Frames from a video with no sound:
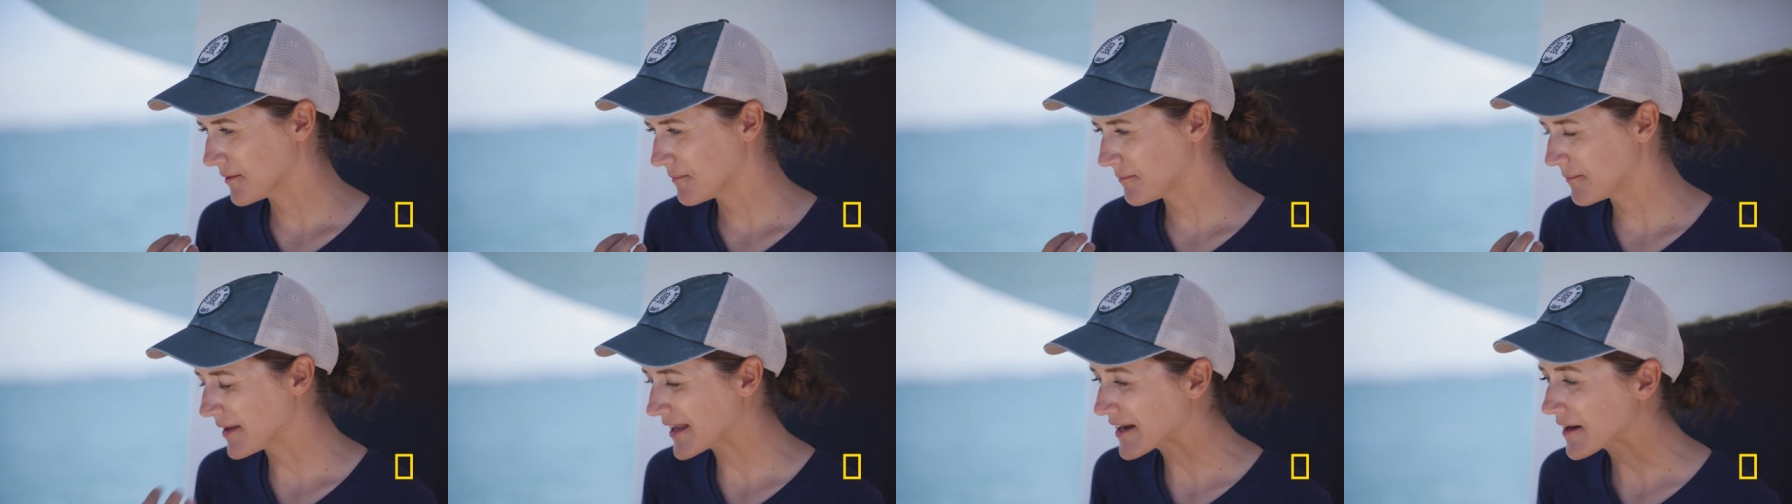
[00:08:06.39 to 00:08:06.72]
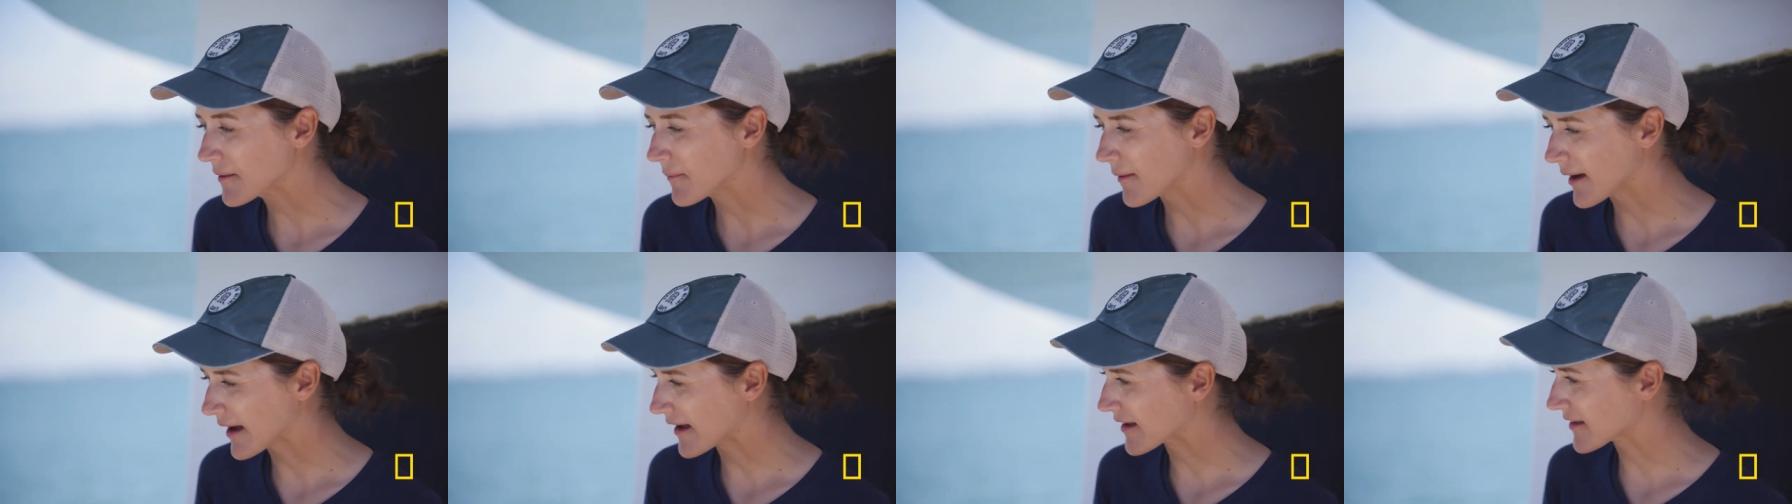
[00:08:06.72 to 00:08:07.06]

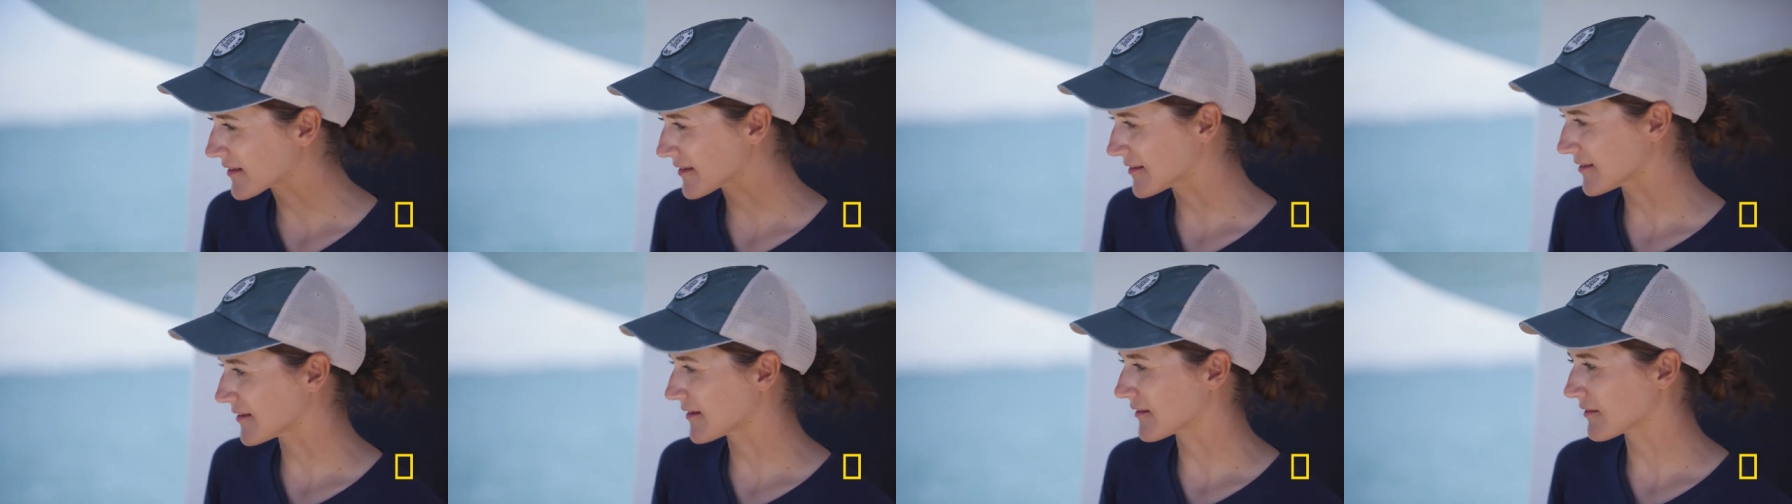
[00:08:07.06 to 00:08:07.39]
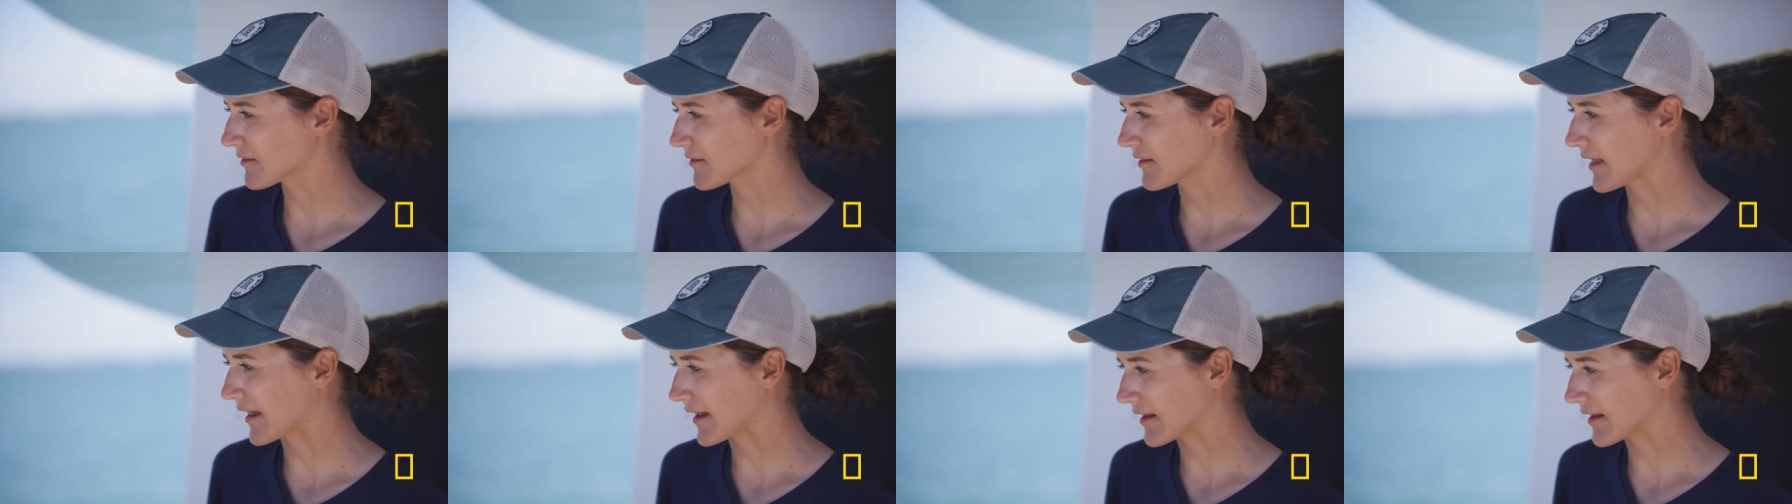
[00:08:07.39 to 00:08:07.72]
minimize
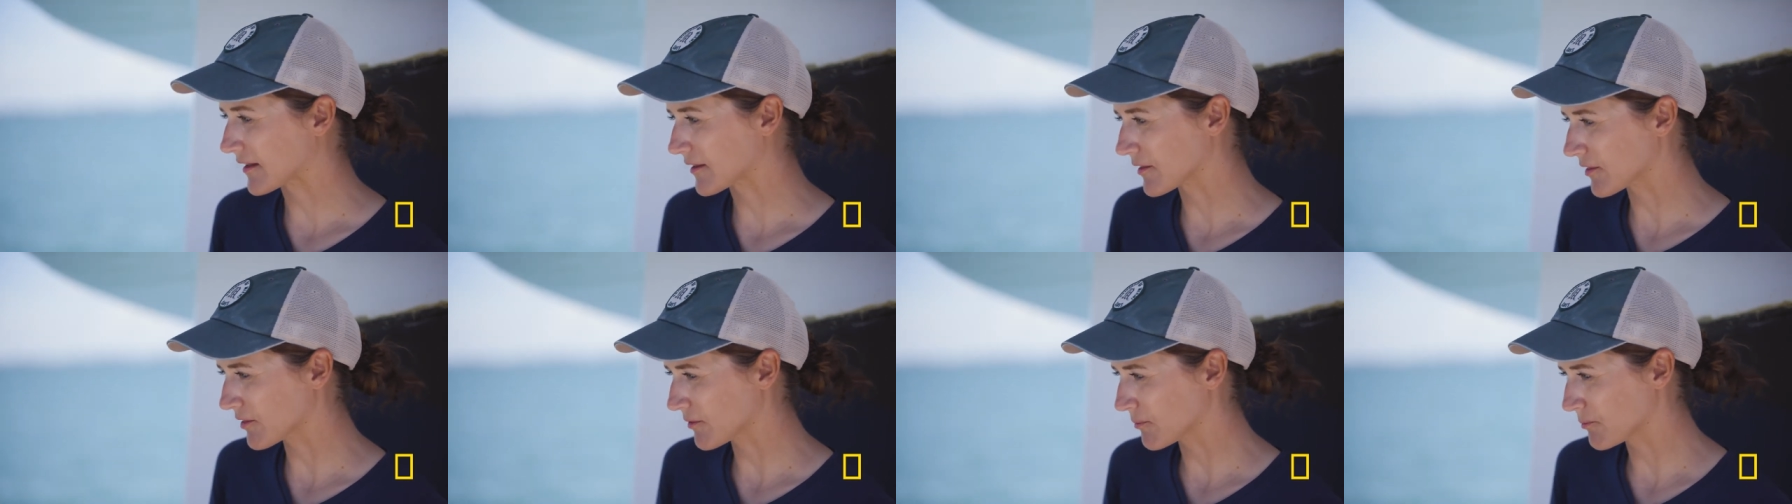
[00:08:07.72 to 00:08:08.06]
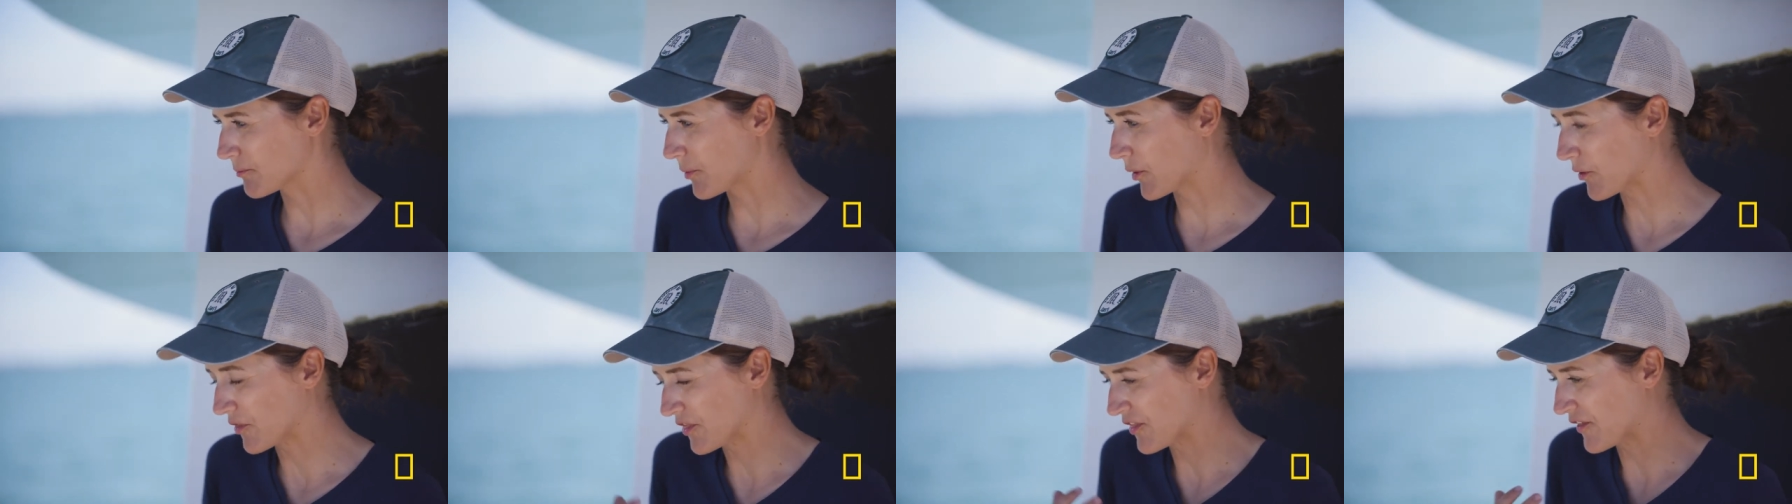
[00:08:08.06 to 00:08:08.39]
like
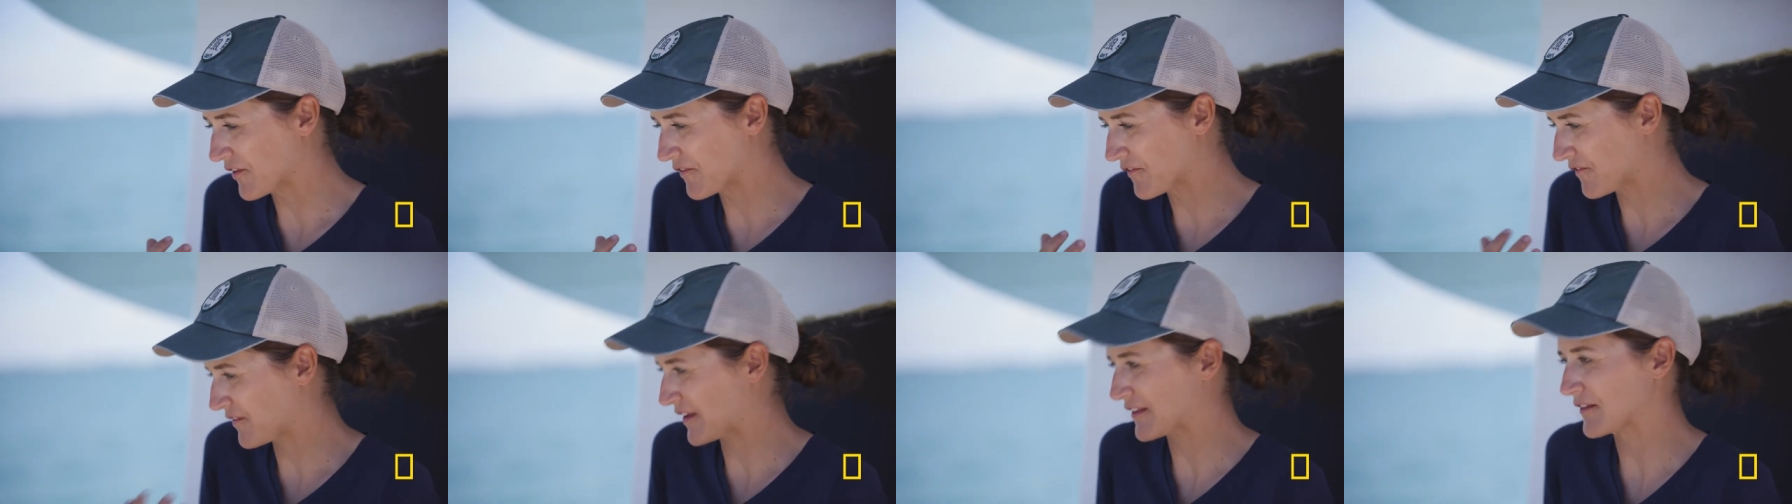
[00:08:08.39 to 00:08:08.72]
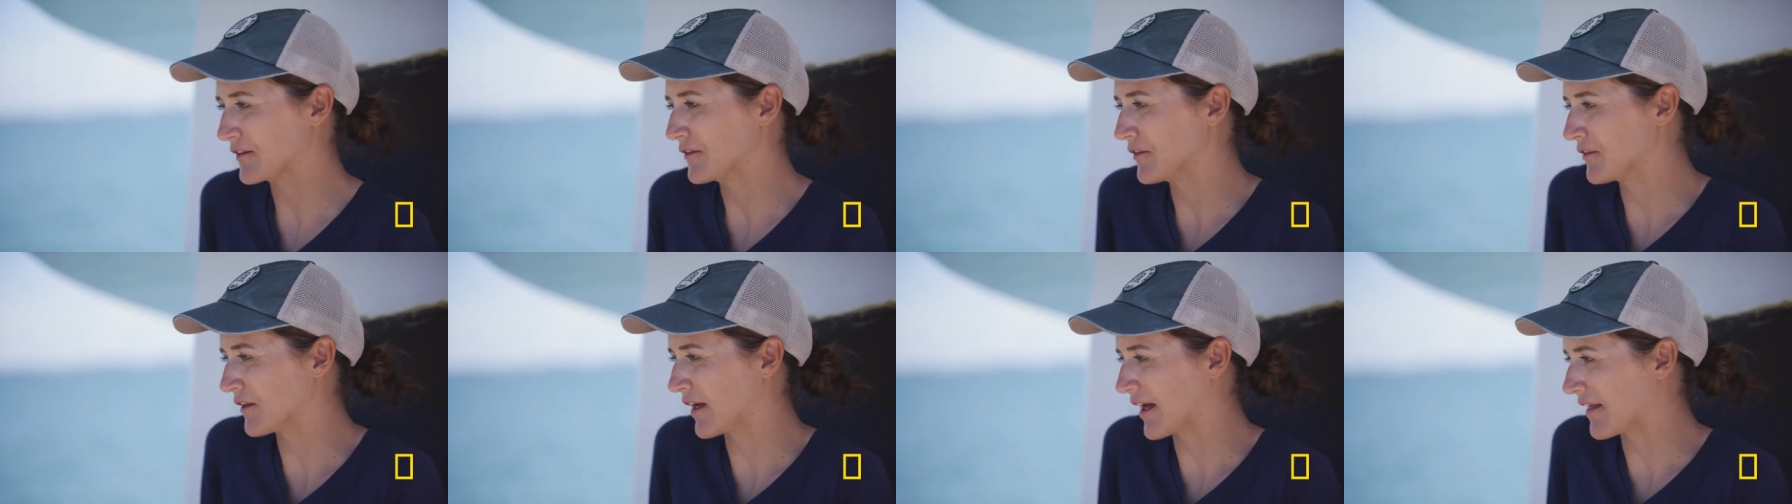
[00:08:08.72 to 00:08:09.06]
both the
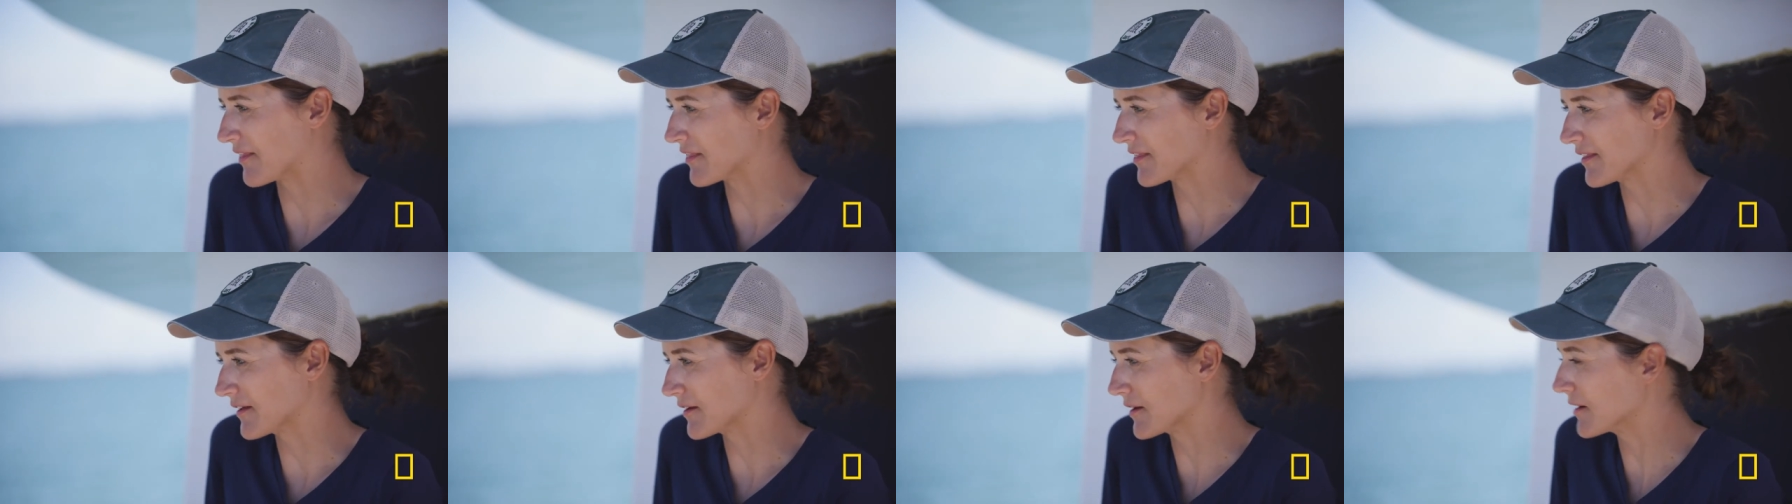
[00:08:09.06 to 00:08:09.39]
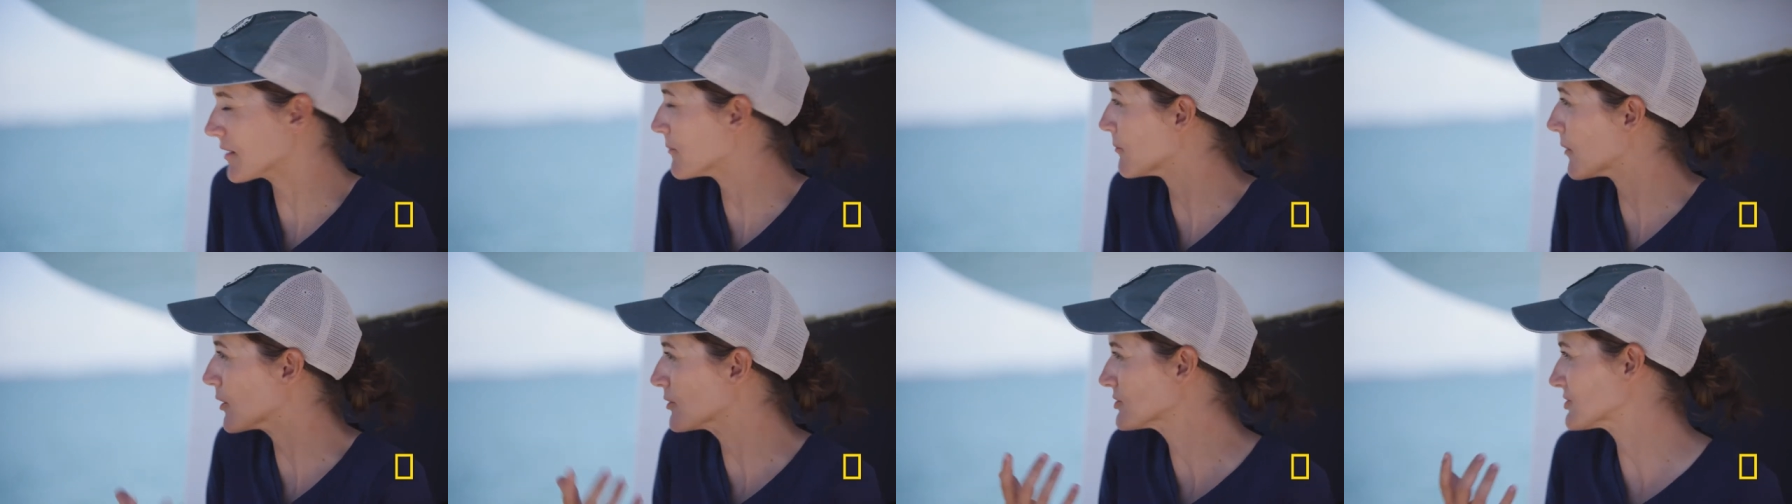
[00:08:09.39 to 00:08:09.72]
physical and
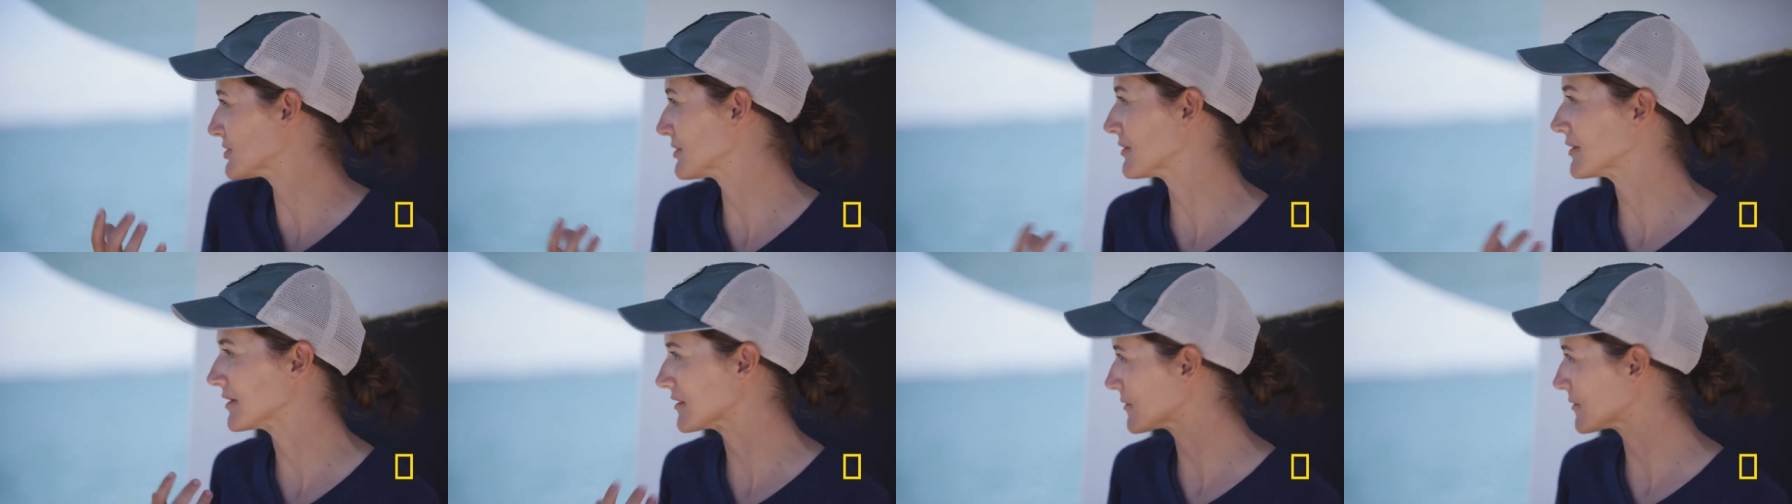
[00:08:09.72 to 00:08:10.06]
the emotional